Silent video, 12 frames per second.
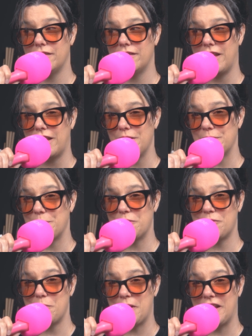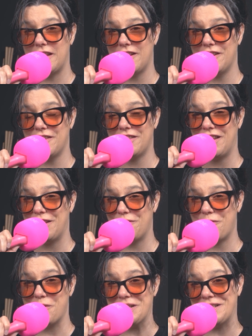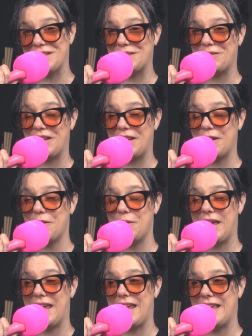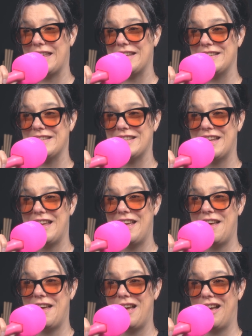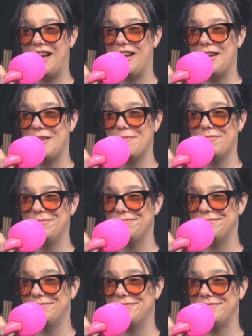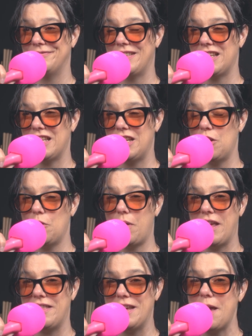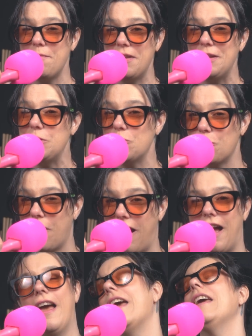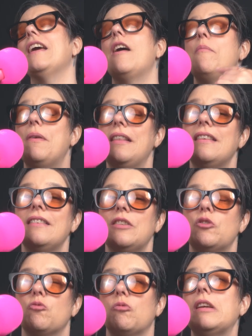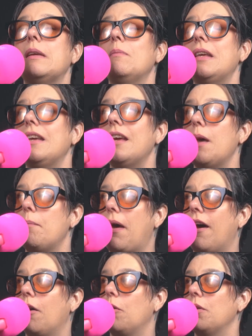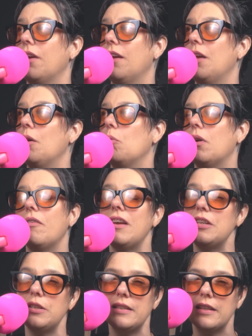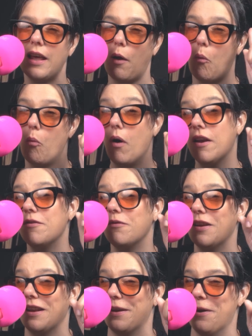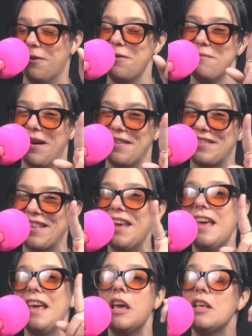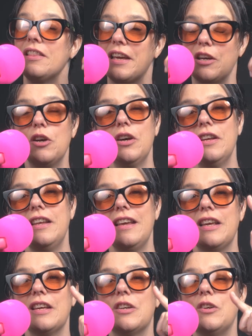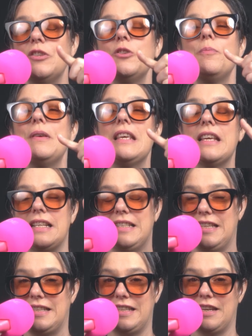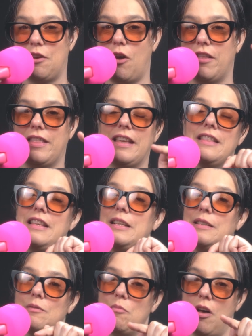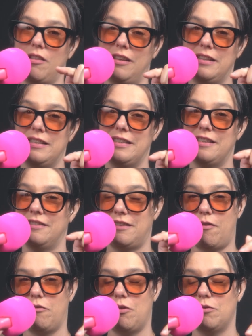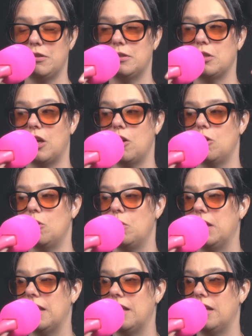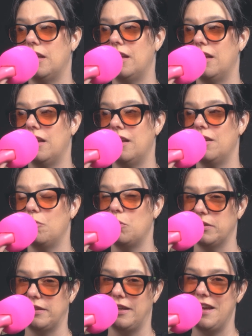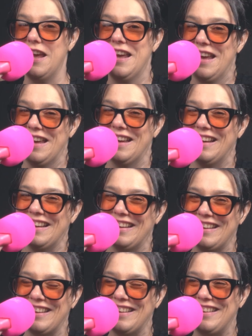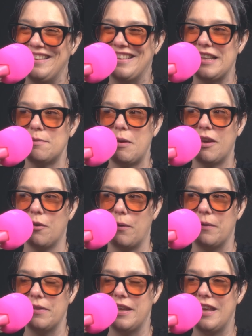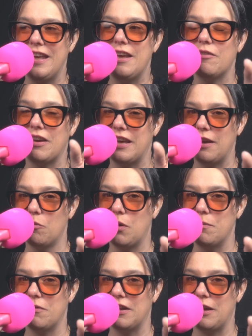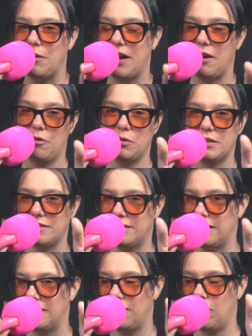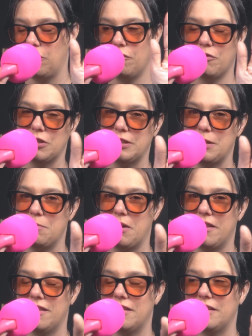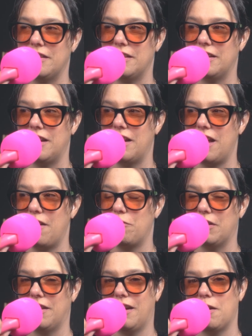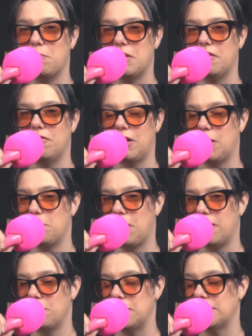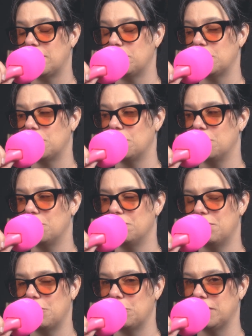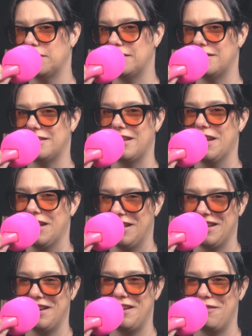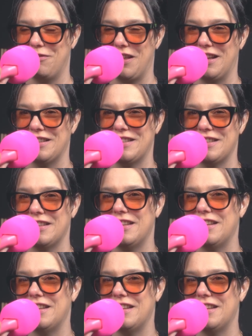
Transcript: Thank you so much for being here. Thank you for watching this video. And, you know, I think I'm going to try. I've been dreaming about, what if I just did like one video a month? Like, could you be consistent on like the smallest level? So we'll see. That's my goal. If I can get one video out like on the first of the month, I feel like I'd be very proud of myself. So, but we'll see if that's,